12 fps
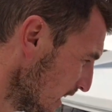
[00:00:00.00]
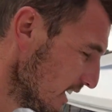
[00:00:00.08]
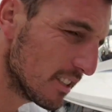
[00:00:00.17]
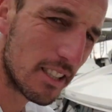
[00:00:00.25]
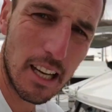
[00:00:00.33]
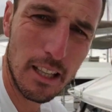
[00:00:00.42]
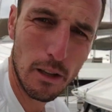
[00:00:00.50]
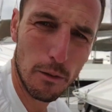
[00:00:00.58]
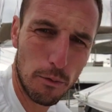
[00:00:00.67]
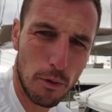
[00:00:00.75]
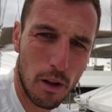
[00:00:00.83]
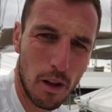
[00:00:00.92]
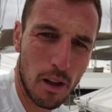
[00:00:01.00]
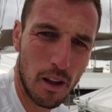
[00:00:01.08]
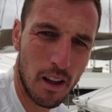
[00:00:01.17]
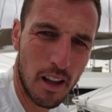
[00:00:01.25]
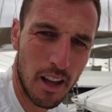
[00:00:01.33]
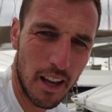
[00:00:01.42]
It's kind of,
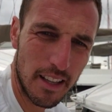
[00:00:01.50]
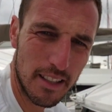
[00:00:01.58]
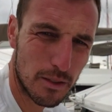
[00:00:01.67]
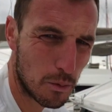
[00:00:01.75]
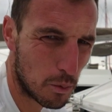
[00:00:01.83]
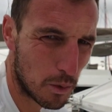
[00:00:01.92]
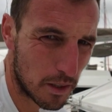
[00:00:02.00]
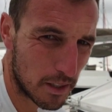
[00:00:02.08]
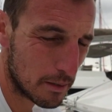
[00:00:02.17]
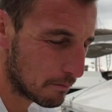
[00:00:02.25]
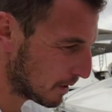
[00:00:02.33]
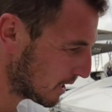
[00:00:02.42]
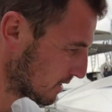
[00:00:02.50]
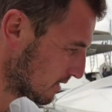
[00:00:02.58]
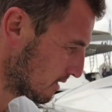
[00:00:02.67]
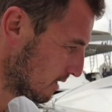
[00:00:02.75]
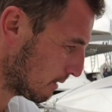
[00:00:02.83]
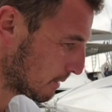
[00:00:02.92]
it doesn't work the best.